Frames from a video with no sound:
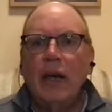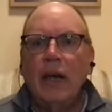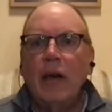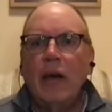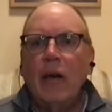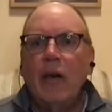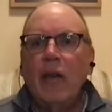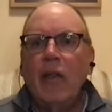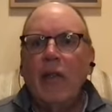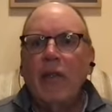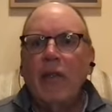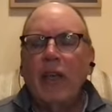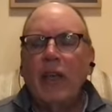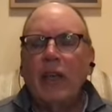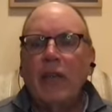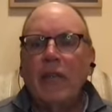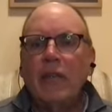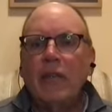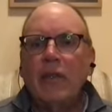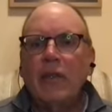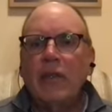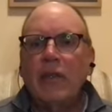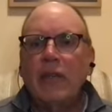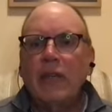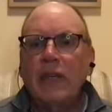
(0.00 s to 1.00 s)
uh, thank
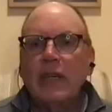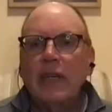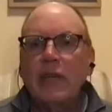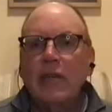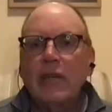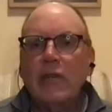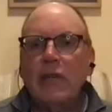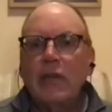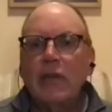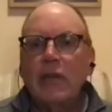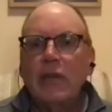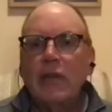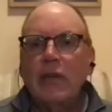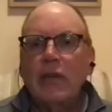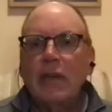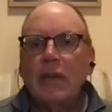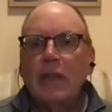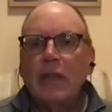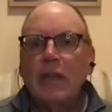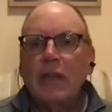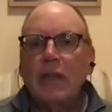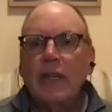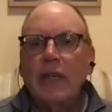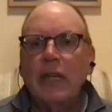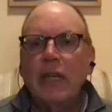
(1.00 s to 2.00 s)
thank you for
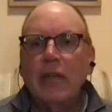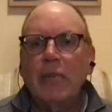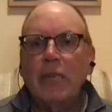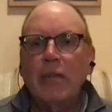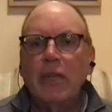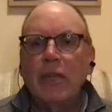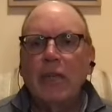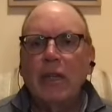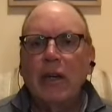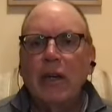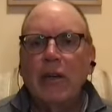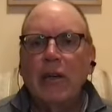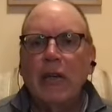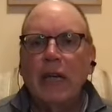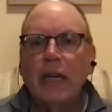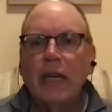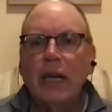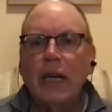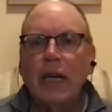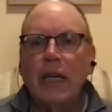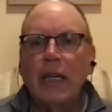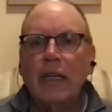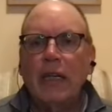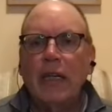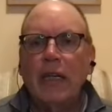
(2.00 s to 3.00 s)
letting me know
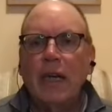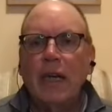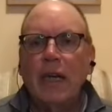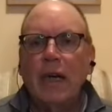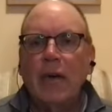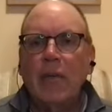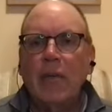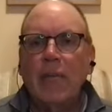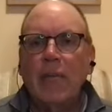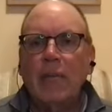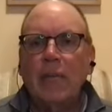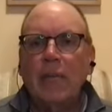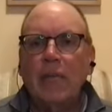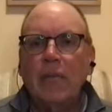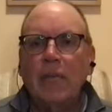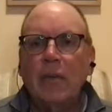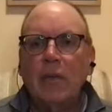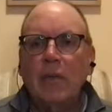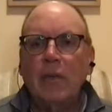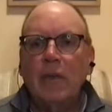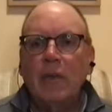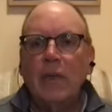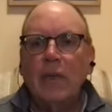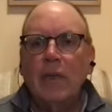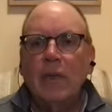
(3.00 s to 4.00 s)
that, um,
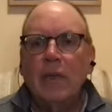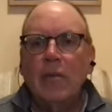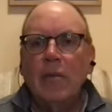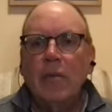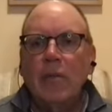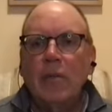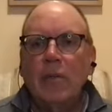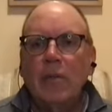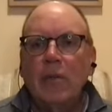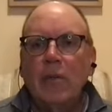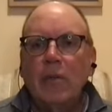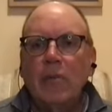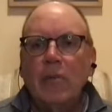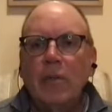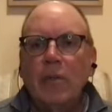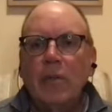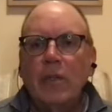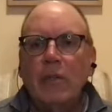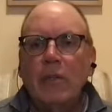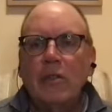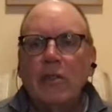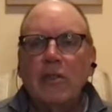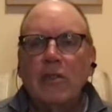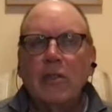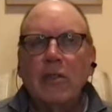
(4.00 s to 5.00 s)

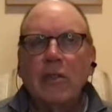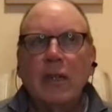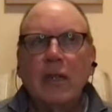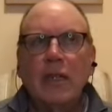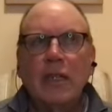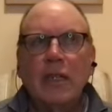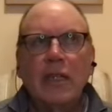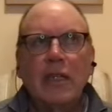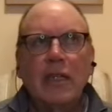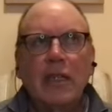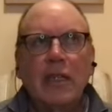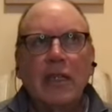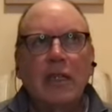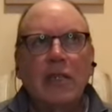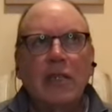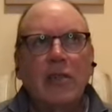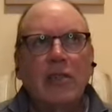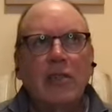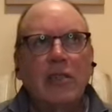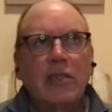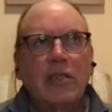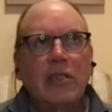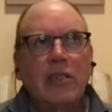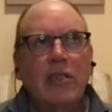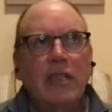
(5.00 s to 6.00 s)
because certainly you know
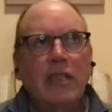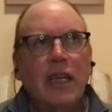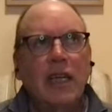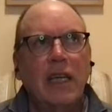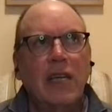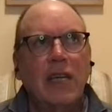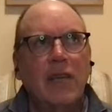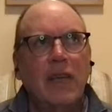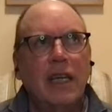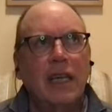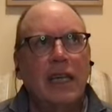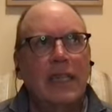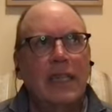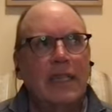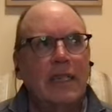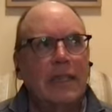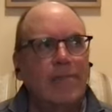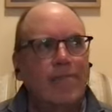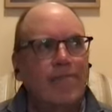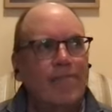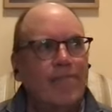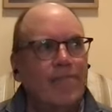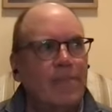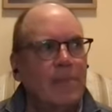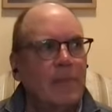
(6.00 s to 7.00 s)
this is kind of like
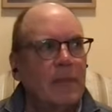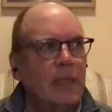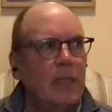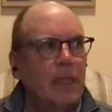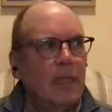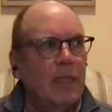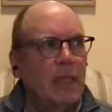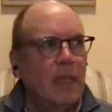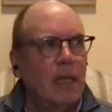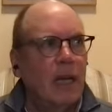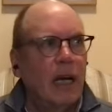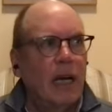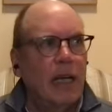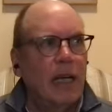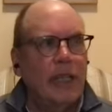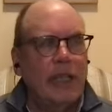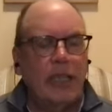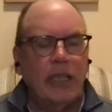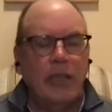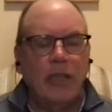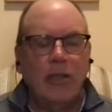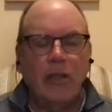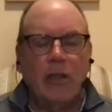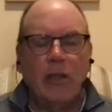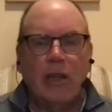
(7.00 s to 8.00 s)
a
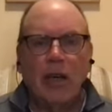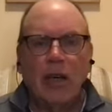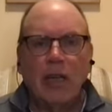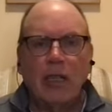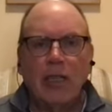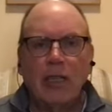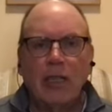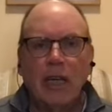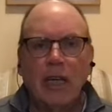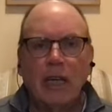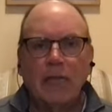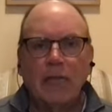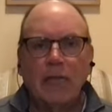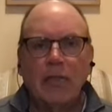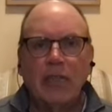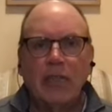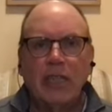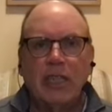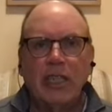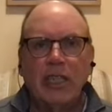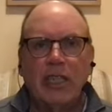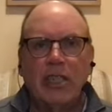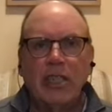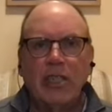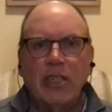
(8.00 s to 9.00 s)
year long
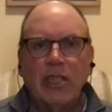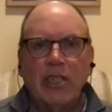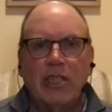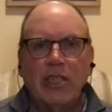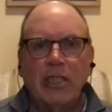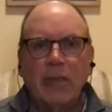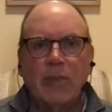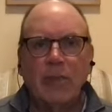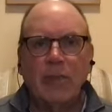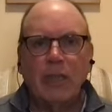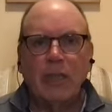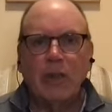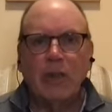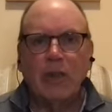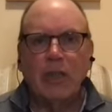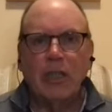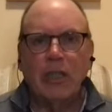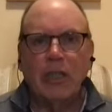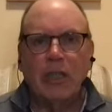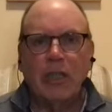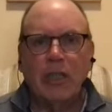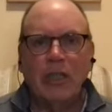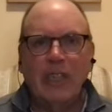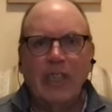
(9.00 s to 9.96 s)
conversation that's been going on